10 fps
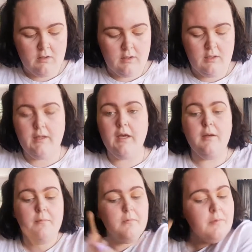
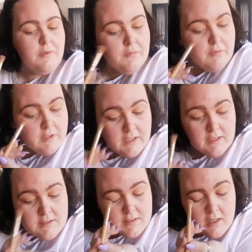collab
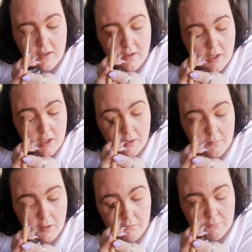release.
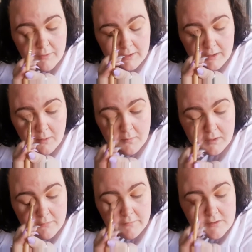I'm really hoping
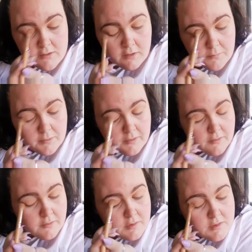they restock
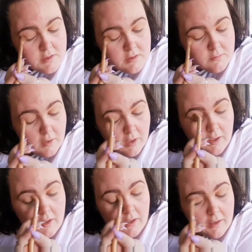because
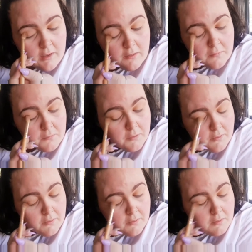I'm
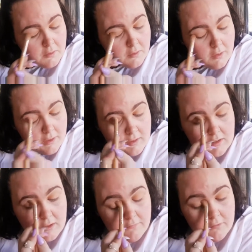going to
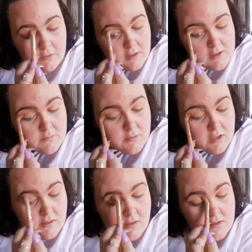get it for
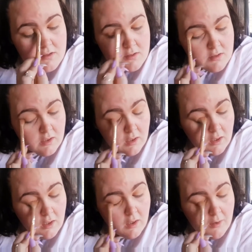Christmas,
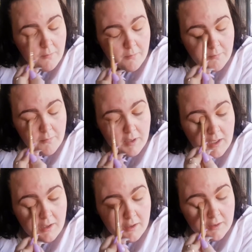
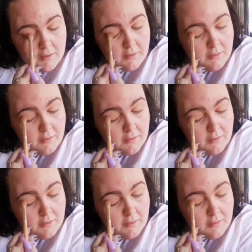but